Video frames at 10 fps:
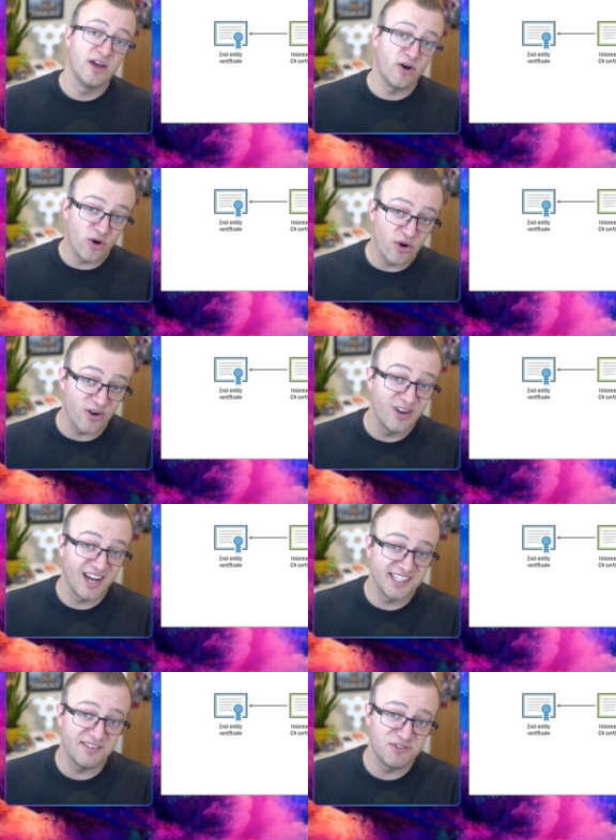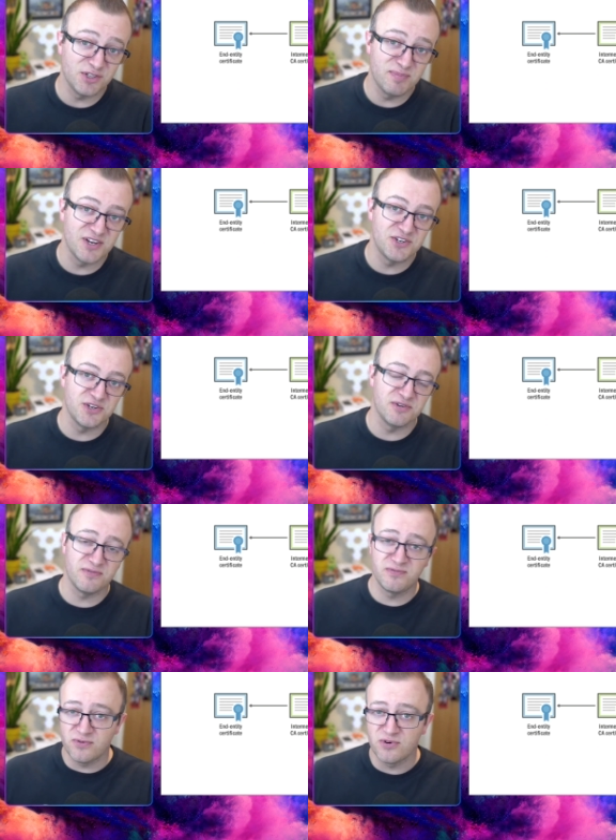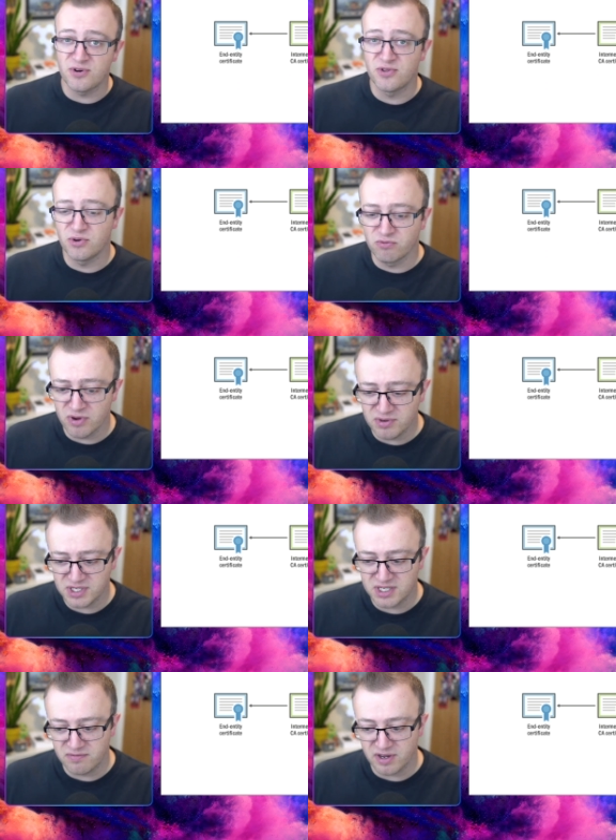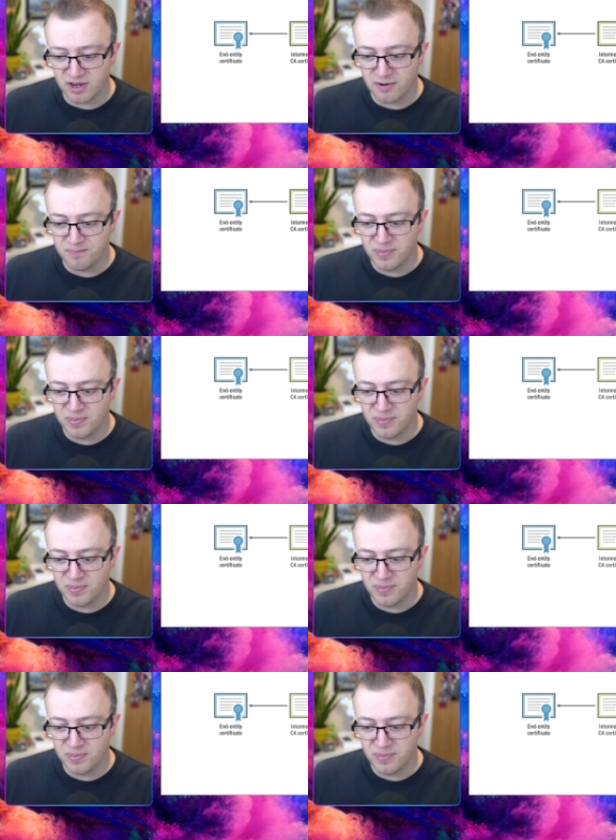or, as I've just mentioned, for the root certificate.